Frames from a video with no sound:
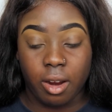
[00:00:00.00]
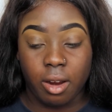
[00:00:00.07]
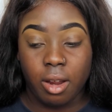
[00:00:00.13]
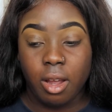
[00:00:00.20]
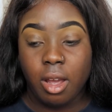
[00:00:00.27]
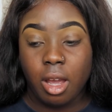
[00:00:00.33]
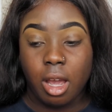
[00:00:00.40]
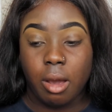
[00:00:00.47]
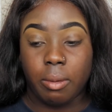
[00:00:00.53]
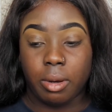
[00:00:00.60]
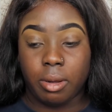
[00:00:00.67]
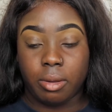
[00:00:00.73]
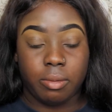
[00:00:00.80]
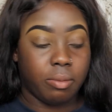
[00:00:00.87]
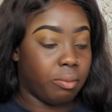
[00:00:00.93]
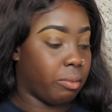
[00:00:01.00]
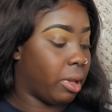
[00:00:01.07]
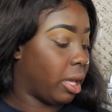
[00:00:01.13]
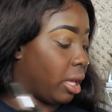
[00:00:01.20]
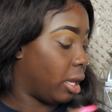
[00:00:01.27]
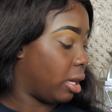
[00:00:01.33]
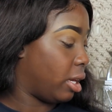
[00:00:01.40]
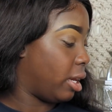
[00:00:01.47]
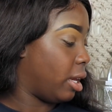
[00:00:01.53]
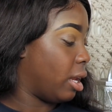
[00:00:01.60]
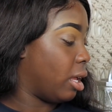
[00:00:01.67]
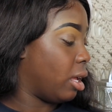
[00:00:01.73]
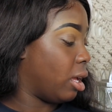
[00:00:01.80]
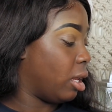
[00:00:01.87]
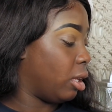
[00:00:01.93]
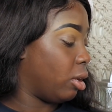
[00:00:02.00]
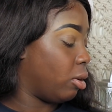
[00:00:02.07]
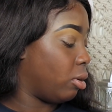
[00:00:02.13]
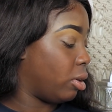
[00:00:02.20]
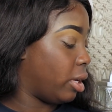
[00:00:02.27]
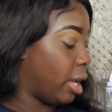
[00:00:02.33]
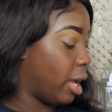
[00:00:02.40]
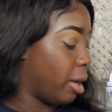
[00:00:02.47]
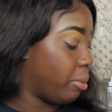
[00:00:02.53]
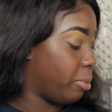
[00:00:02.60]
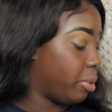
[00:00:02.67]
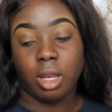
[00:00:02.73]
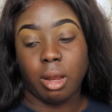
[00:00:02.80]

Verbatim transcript: I'm gonna make it a little damp,